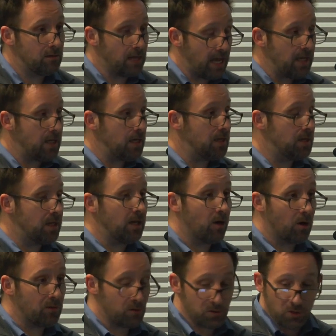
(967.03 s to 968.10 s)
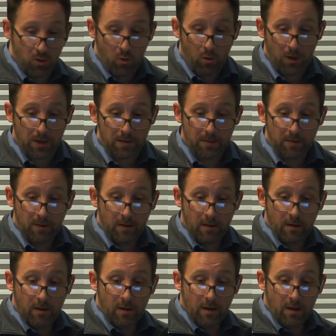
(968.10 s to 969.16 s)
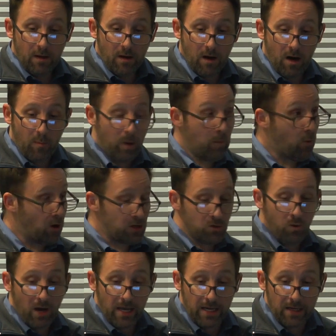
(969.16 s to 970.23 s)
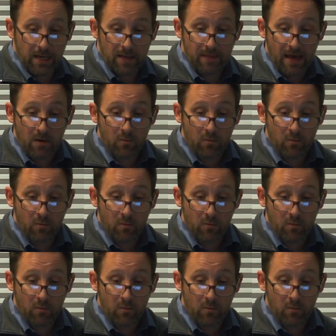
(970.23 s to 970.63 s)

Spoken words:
Yankee in King Arthur's Court by Mark Twain, and